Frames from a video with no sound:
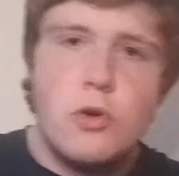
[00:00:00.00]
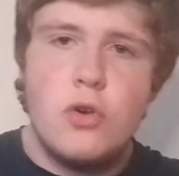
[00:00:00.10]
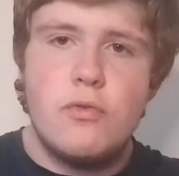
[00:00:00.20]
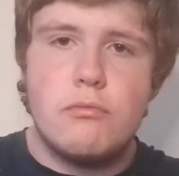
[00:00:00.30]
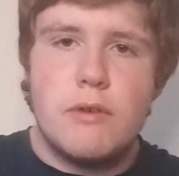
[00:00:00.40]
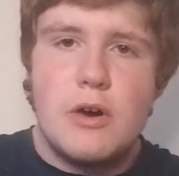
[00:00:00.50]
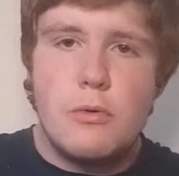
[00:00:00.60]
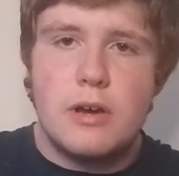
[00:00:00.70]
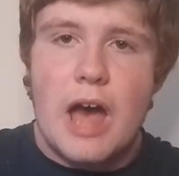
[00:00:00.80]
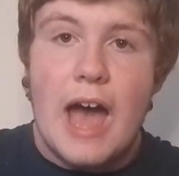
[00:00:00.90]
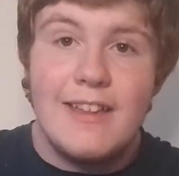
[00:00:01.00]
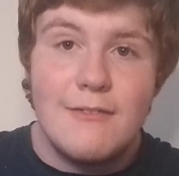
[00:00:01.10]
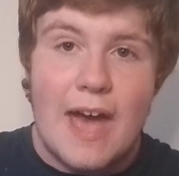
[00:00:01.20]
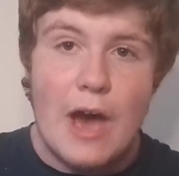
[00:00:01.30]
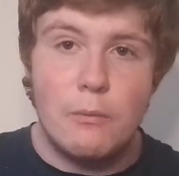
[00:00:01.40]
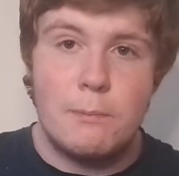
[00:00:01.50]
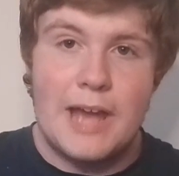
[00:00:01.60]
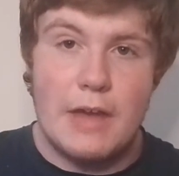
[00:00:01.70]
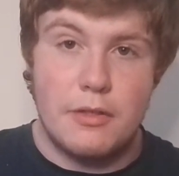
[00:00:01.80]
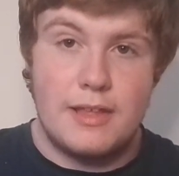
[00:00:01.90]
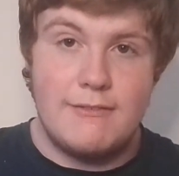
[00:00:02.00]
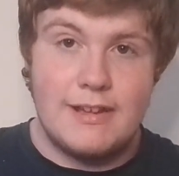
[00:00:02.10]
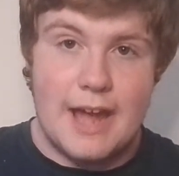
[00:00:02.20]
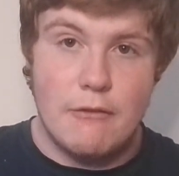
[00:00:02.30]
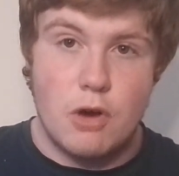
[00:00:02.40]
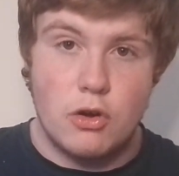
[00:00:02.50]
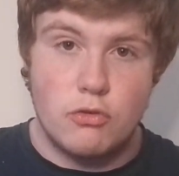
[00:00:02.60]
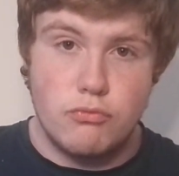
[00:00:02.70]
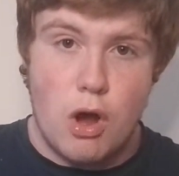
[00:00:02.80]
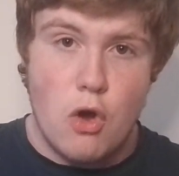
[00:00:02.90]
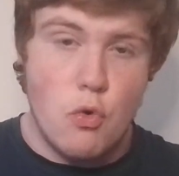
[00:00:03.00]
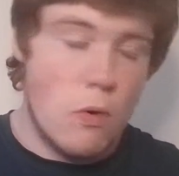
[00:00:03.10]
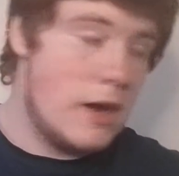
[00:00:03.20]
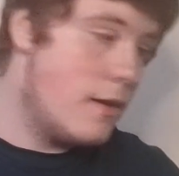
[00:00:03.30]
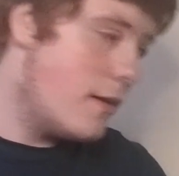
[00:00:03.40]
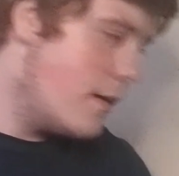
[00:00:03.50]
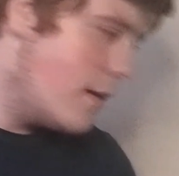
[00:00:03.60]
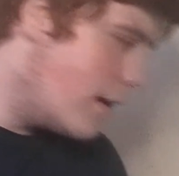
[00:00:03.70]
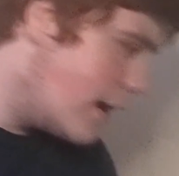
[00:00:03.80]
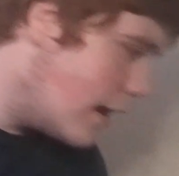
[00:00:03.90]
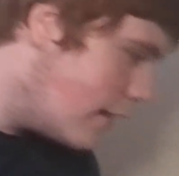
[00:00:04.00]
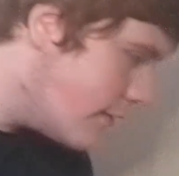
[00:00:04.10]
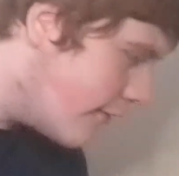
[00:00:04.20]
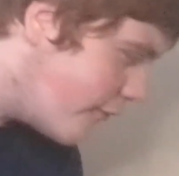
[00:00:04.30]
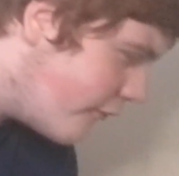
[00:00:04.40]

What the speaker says: move will kind of help the STV network grow in the